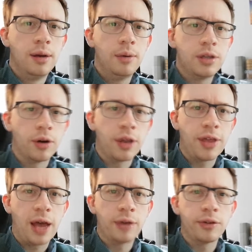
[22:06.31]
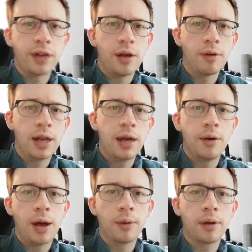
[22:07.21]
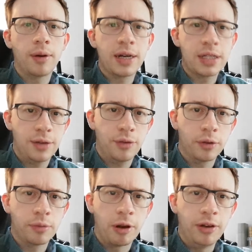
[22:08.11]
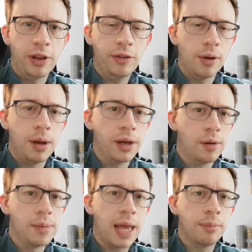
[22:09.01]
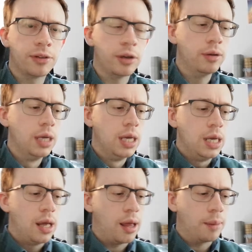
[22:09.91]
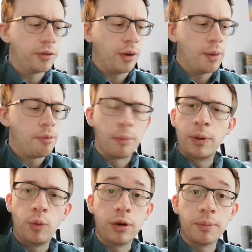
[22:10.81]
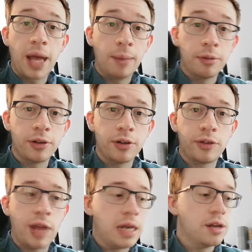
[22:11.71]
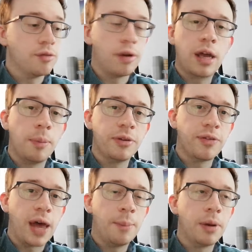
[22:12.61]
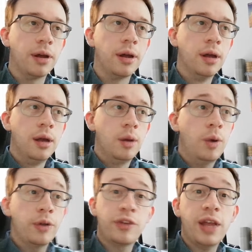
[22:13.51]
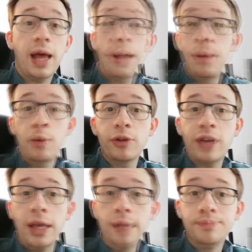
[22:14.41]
We're talking thousands. I don't really know how I'm going to actually afford to print it, so I might not be able to. So I probably wouldn't be able to just send you free copies of that. But we'll see. I mean, we'll see.